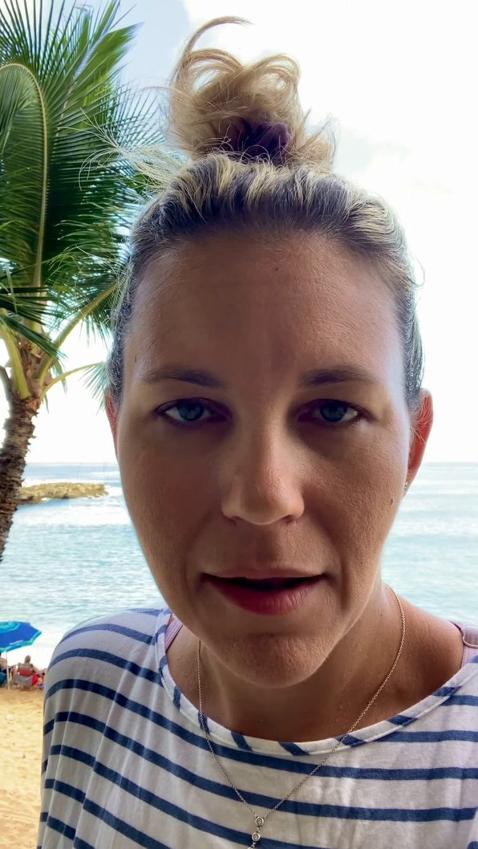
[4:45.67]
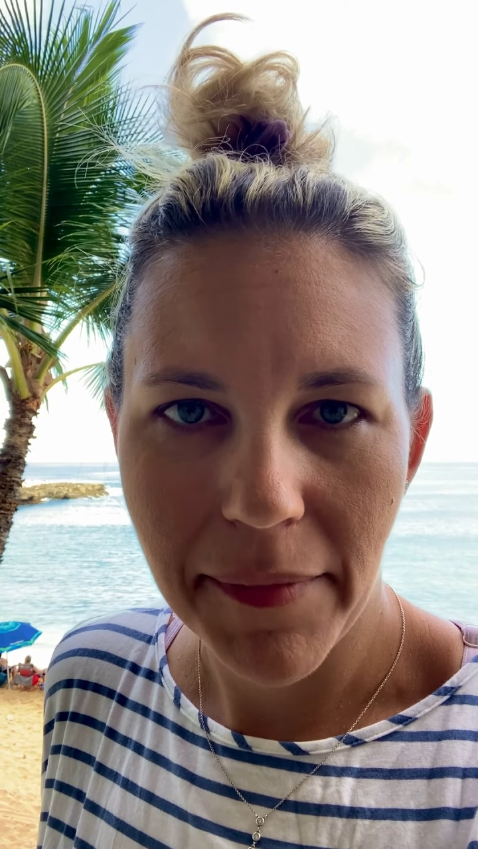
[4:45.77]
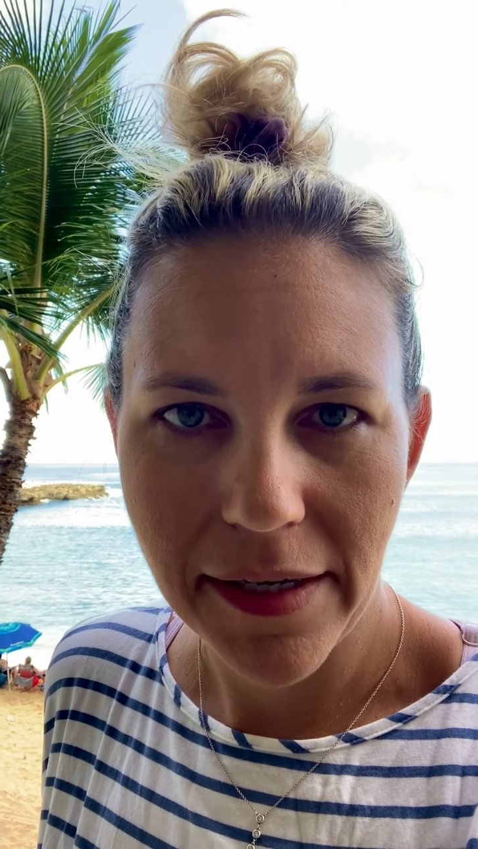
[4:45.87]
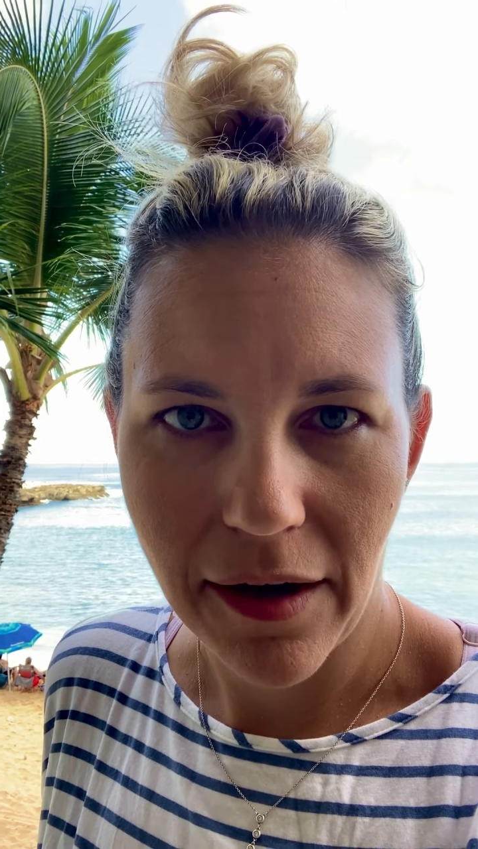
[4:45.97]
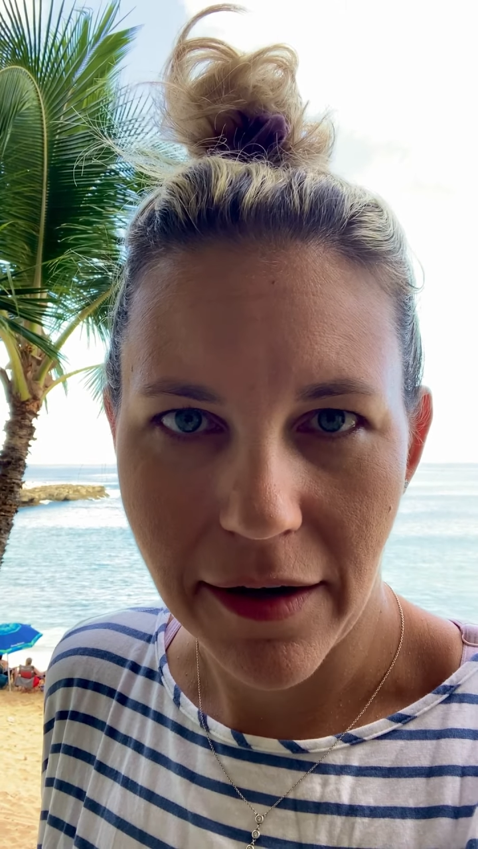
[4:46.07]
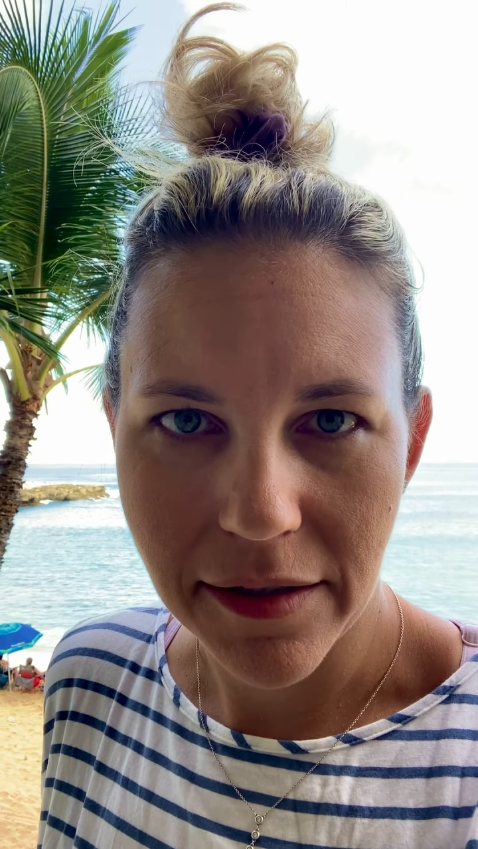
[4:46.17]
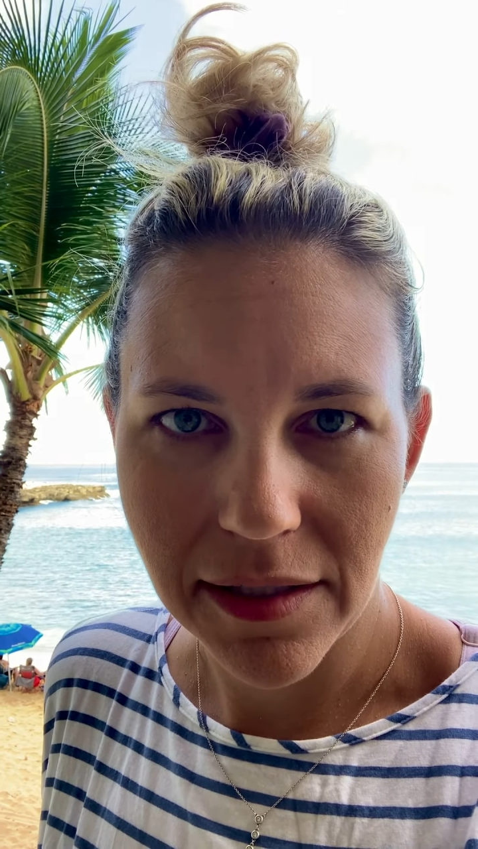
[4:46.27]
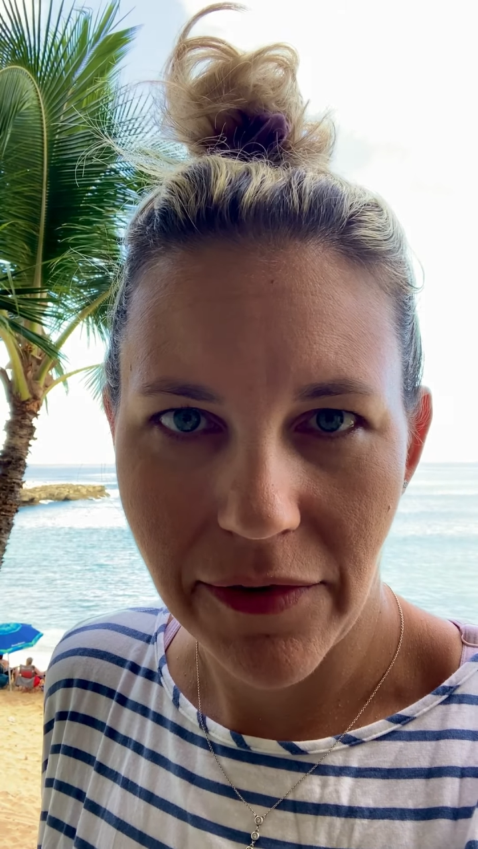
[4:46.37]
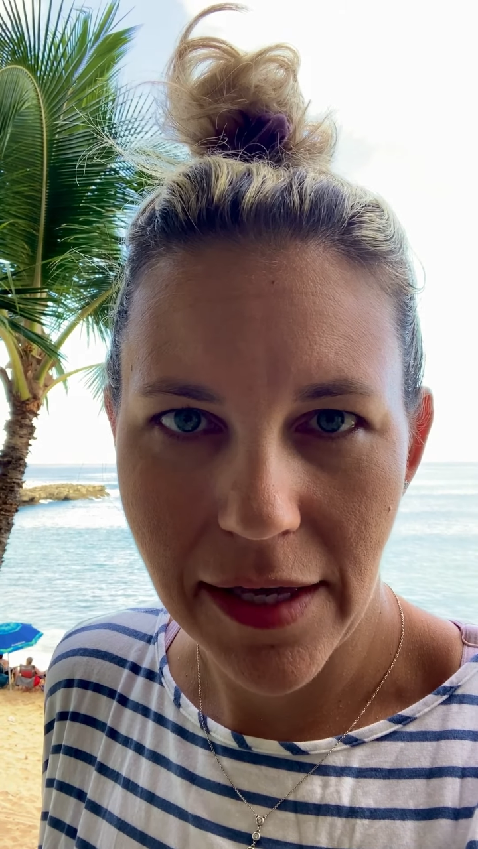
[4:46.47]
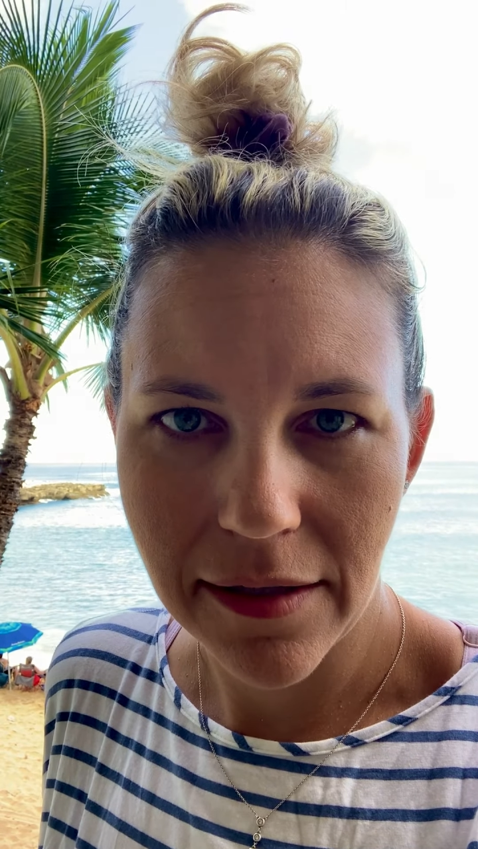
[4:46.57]
on my
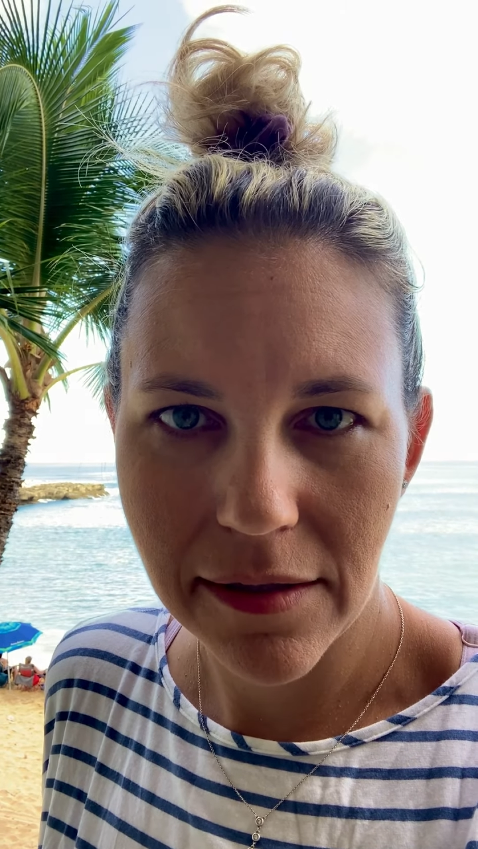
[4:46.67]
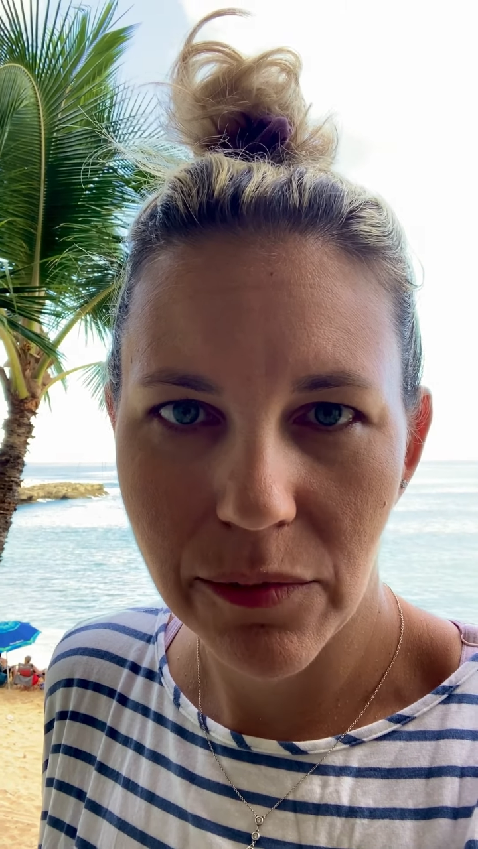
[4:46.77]
daughter's face.